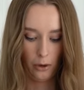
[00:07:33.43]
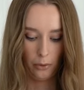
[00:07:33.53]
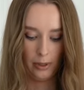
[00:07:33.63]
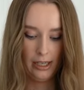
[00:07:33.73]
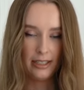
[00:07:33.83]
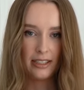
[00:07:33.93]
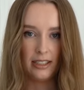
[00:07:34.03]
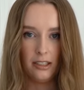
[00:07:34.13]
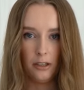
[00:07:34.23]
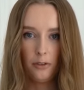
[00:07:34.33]
really
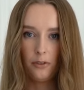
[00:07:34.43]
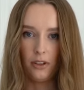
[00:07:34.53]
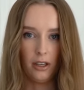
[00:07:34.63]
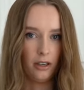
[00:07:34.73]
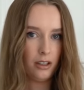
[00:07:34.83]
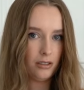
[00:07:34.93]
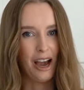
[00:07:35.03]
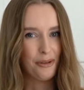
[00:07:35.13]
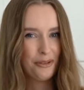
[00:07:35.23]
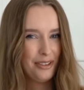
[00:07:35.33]
stiff here.
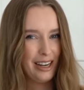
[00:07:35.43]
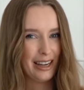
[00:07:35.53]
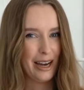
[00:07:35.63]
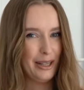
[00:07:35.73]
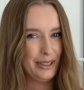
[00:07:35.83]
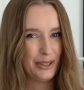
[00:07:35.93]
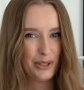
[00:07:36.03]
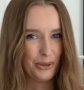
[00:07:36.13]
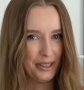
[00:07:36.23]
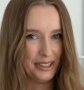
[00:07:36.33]
I would feel like I'll
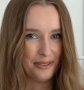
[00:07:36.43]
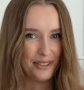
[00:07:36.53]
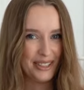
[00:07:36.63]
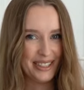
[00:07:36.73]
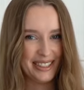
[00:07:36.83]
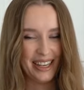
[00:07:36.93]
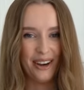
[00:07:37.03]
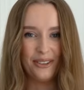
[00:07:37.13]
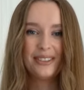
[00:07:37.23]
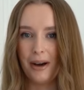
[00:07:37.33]
destroy it if I sit
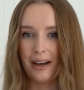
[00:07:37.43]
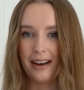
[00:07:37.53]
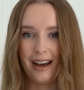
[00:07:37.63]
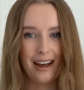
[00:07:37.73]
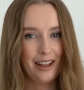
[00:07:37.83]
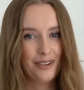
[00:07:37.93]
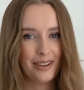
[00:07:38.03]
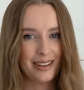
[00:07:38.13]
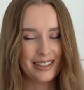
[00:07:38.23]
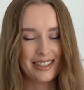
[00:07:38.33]
down, but I
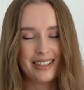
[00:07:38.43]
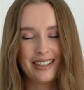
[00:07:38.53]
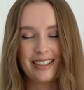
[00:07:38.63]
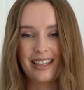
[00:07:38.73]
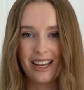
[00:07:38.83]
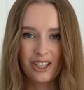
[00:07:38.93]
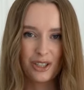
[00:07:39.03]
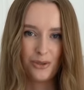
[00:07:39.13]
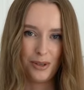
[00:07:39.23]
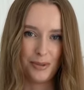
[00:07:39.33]
think this is such a
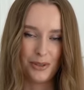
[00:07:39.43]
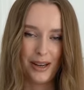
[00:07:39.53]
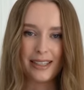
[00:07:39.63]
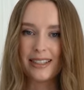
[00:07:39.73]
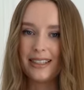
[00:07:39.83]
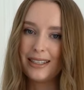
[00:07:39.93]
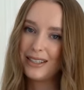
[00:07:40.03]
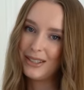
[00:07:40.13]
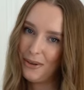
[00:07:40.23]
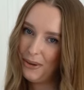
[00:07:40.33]
dreamy dress. It is
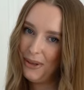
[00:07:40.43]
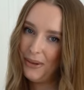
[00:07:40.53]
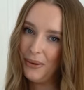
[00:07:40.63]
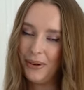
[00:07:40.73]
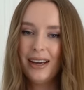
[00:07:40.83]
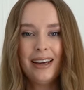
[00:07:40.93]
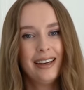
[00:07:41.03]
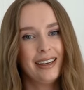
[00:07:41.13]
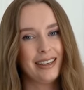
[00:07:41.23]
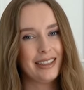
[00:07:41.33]
so cute.
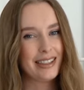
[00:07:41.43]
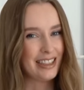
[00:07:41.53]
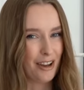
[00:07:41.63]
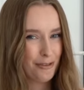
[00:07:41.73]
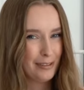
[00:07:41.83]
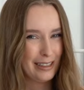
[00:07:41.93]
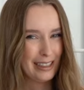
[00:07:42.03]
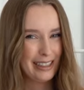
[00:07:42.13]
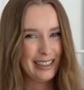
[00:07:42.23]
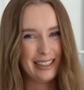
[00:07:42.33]
It's
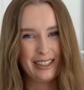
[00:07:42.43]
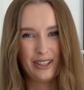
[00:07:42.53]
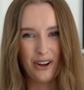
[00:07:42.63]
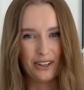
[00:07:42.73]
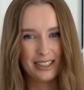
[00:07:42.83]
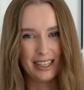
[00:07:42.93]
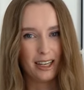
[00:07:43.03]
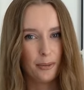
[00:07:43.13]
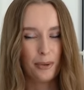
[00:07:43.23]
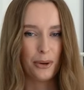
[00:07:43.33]
definitely not that
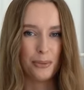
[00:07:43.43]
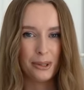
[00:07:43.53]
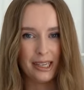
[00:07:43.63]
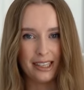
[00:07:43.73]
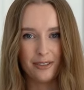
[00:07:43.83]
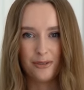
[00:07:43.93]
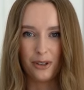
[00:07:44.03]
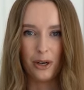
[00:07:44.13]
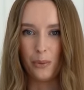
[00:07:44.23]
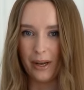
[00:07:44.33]
appropriate
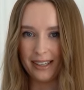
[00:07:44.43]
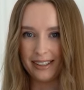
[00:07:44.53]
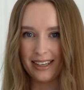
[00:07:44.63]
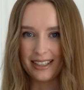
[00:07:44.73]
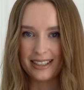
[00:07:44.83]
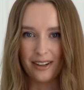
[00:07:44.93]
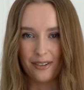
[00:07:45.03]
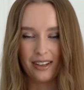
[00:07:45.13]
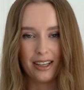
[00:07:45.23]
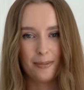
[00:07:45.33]
for a wedding guest, I
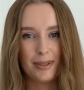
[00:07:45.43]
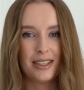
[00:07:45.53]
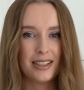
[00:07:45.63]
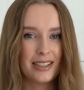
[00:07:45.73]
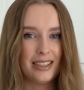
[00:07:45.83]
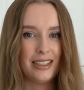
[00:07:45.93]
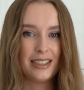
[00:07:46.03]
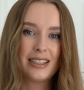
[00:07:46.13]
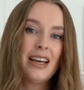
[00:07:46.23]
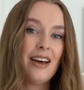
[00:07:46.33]
think, because it
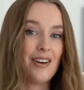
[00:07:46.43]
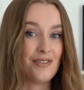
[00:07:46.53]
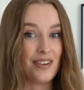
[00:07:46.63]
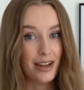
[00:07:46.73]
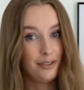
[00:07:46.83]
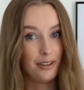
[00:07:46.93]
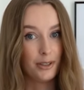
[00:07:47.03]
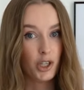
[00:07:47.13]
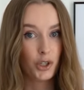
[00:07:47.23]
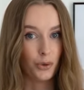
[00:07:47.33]
is very, very
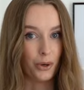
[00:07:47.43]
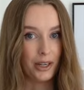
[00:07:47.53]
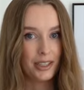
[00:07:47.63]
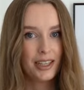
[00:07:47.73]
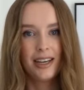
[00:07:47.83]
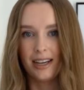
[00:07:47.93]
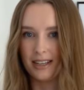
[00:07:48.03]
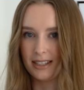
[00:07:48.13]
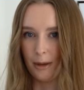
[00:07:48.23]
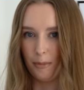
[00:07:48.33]
short.
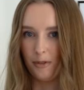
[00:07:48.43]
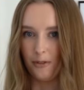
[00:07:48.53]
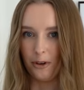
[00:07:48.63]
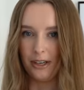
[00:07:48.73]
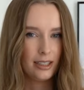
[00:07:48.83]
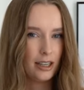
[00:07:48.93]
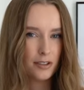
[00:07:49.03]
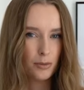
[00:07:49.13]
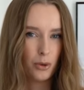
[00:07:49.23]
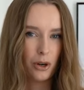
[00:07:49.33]
As said before, it
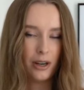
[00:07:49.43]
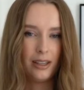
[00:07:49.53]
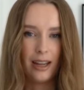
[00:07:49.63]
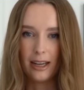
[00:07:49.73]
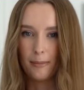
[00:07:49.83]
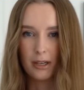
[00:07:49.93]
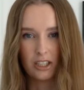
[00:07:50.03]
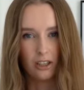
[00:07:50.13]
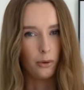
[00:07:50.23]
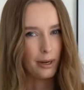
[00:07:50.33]
gives more like a
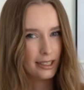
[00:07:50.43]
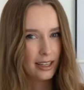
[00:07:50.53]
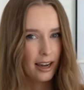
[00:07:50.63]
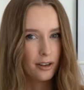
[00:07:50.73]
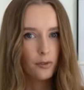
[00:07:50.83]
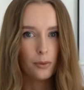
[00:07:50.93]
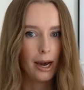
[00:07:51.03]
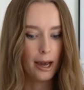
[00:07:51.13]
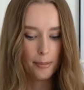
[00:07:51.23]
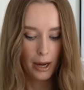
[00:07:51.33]
bachelorette kind of
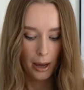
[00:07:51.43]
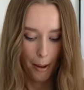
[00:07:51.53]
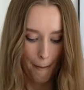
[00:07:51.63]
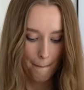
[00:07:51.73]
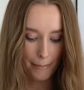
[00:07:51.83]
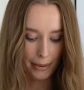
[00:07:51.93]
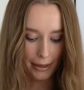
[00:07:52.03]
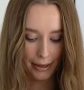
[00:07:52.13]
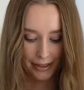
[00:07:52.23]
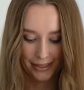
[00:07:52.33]
vibe,
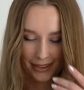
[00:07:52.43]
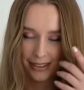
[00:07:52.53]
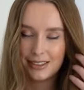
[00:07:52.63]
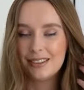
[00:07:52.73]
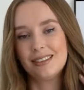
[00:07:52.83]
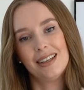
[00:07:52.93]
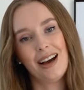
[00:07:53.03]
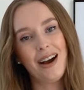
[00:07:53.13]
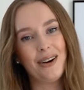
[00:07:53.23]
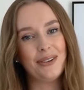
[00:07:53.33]
but
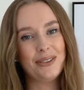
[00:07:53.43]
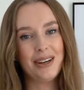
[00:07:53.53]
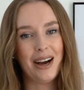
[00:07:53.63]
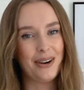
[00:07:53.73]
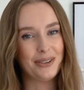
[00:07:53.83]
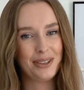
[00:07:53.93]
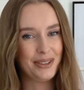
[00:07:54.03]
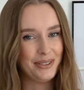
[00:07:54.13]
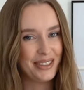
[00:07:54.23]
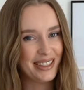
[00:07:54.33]
how
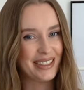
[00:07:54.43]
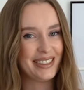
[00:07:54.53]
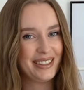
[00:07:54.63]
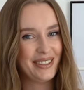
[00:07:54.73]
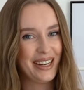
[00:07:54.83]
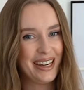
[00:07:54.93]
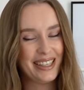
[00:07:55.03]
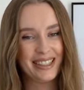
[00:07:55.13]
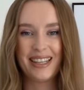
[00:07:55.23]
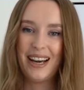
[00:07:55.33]
cute is it, you
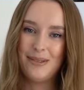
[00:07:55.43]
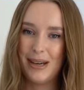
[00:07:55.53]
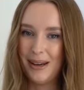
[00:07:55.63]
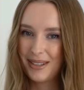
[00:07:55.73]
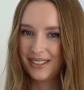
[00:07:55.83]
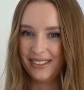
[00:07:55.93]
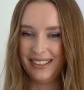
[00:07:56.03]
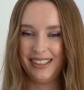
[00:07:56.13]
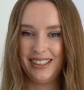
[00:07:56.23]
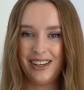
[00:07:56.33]
guys? I'm
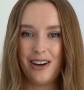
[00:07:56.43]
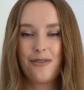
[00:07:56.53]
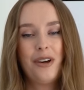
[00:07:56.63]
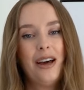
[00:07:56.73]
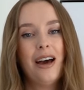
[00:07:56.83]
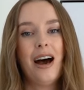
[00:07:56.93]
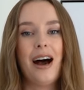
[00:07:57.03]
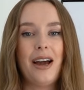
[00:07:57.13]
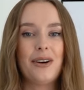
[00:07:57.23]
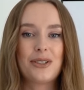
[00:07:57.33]
absolutely in love.
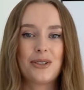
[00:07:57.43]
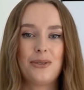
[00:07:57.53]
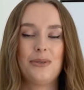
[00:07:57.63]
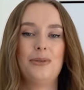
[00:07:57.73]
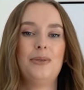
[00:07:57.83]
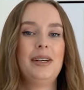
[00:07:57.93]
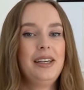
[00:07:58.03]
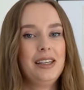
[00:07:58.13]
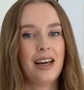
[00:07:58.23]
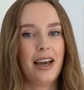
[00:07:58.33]
I also
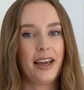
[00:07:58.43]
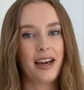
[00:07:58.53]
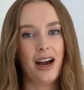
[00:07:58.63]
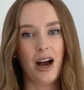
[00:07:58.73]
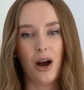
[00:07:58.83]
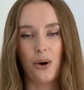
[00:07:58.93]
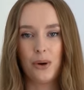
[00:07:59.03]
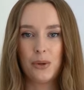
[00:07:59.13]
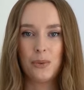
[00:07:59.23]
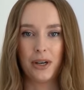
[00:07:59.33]
really like how
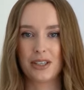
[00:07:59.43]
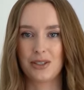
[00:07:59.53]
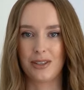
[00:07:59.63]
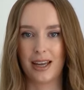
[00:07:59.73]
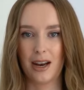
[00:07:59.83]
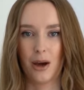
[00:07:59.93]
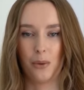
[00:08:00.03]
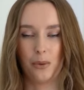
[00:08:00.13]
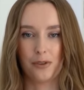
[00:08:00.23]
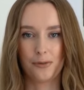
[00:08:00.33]
it works together
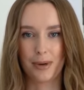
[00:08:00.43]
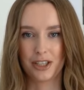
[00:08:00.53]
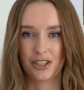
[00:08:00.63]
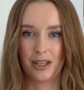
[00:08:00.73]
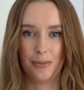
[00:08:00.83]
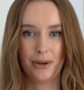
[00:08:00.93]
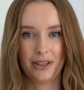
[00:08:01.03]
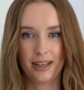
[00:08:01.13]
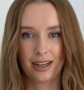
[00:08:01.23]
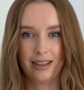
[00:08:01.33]
with my Chanel pearl
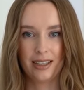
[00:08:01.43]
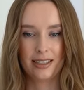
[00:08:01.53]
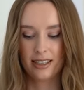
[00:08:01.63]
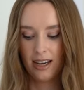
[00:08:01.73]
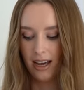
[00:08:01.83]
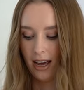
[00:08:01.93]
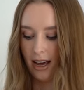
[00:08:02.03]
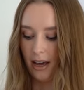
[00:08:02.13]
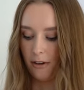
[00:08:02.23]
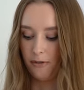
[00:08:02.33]
necklace.
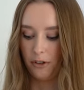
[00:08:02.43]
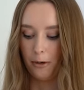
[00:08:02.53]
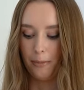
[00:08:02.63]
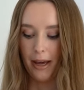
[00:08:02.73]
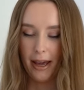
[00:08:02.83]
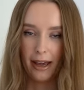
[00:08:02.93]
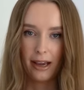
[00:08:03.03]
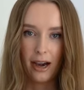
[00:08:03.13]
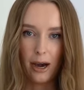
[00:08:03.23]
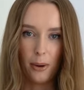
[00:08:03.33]
And for a
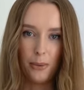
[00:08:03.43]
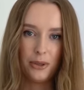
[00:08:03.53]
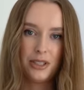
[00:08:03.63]
bag, I would